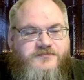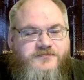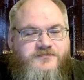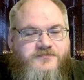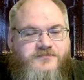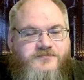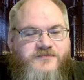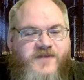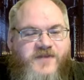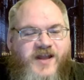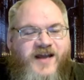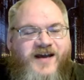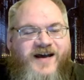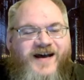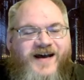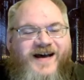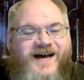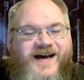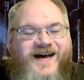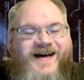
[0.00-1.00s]

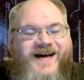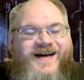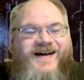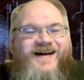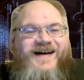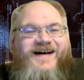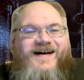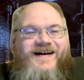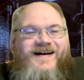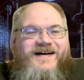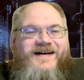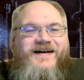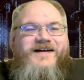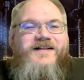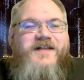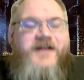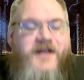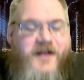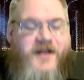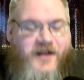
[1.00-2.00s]

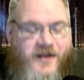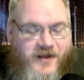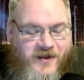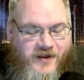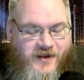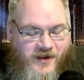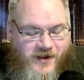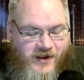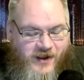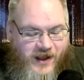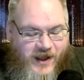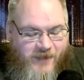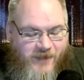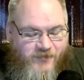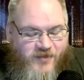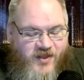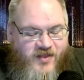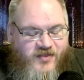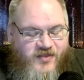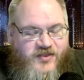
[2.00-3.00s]
I love it. I love
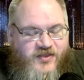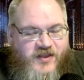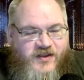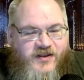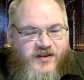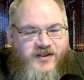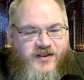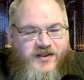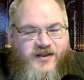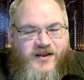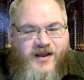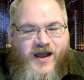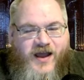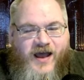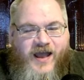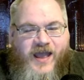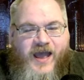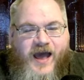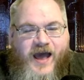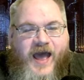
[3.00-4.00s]
uh, it.
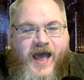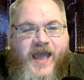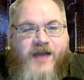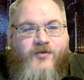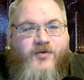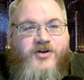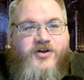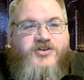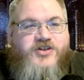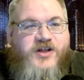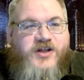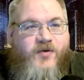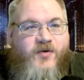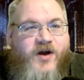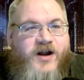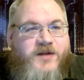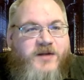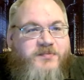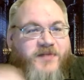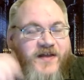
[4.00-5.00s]
I I originally
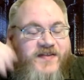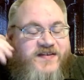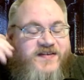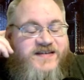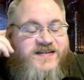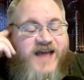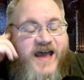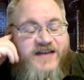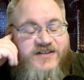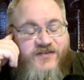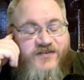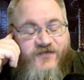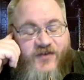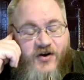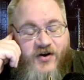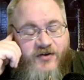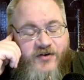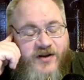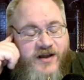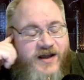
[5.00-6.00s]
wanted to play the
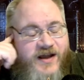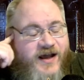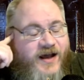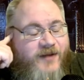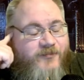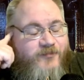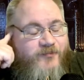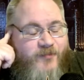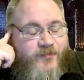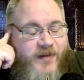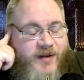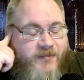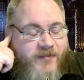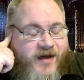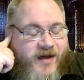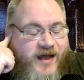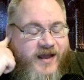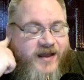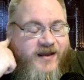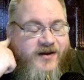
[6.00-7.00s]
saxophone, um, but
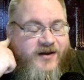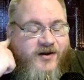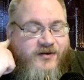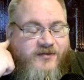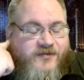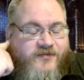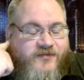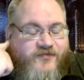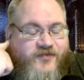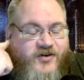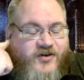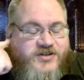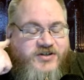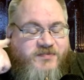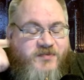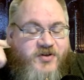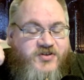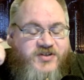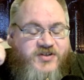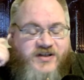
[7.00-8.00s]
my first
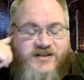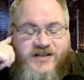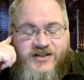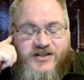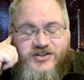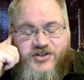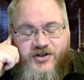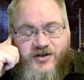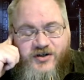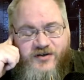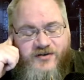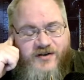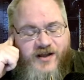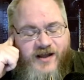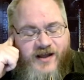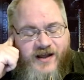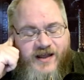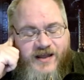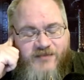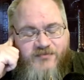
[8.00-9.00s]
music teacher
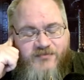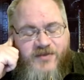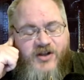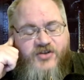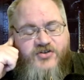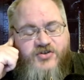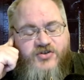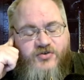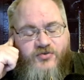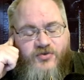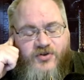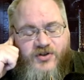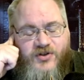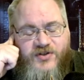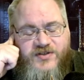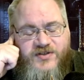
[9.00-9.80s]
uh, in middle school